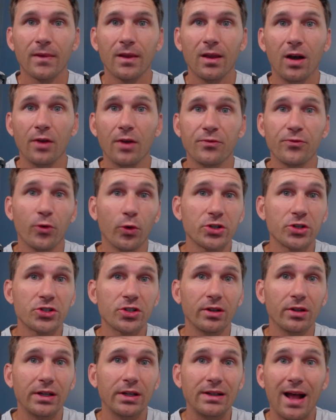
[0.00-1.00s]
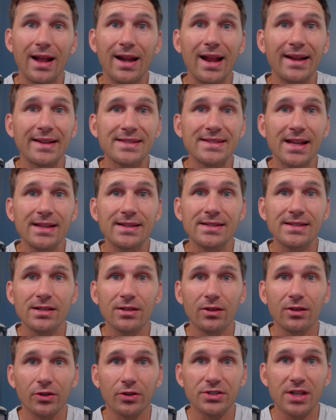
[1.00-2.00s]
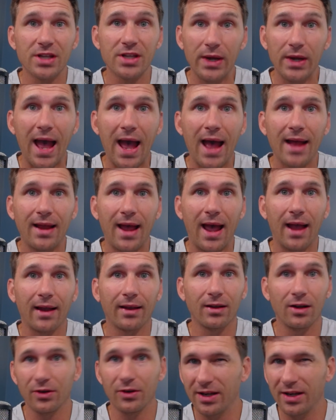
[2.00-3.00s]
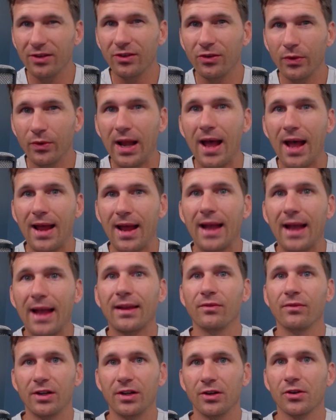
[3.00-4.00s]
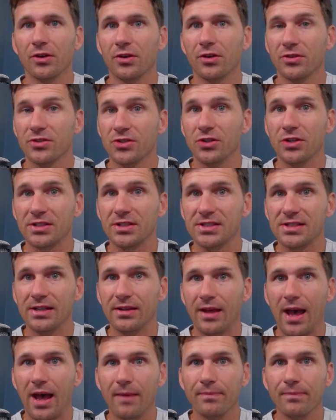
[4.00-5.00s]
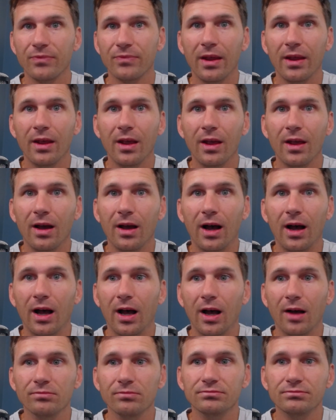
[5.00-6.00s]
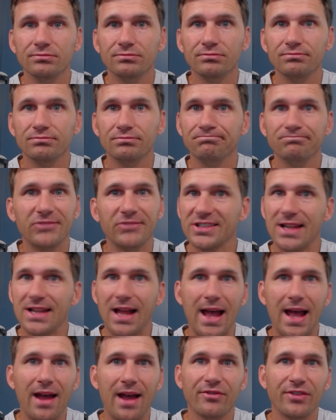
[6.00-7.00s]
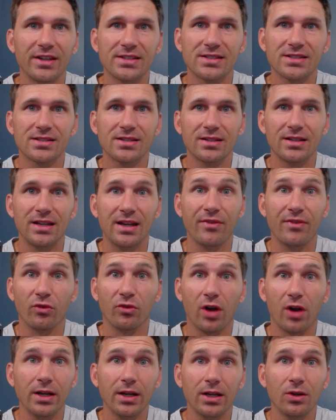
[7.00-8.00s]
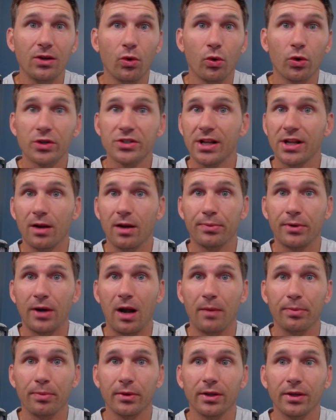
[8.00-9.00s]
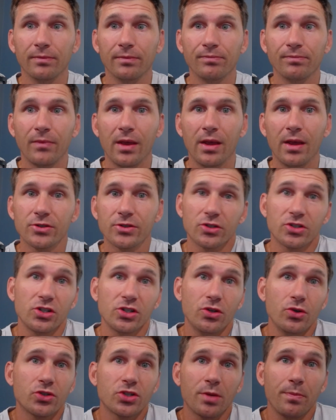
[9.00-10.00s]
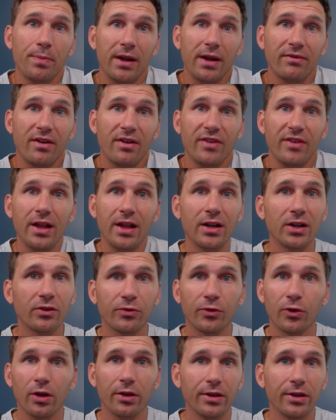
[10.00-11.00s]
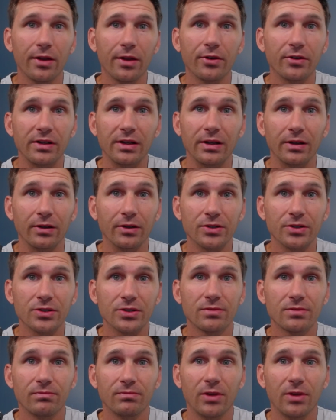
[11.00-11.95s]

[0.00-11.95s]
Unfortunately, 9 out of 10 dealers that we ad hack, and I'll get into an ad hacking video so you can see that, does not have this even running or set up properly. So it's a huge competitive advantage for all the other dealers.